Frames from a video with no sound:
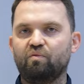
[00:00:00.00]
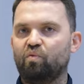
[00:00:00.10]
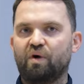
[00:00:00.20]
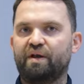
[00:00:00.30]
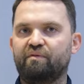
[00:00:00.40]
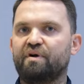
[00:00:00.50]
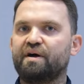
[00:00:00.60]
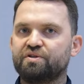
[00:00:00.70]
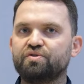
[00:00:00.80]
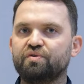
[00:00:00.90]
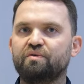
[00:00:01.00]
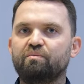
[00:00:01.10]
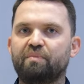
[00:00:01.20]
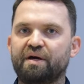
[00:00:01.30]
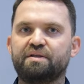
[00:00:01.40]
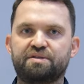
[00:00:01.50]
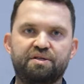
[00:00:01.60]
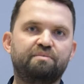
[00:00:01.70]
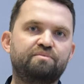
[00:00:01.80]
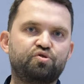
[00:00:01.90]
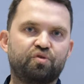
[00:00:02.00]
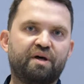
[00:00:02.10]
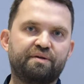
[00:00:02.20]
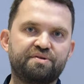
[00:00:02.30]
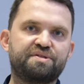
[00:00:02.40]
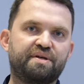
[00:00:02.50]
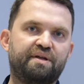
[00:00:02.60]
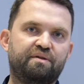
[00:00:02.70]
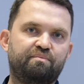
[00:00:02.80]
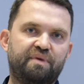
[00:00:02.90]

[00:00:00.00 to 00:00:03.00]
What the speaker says: whatever I do, my team should understand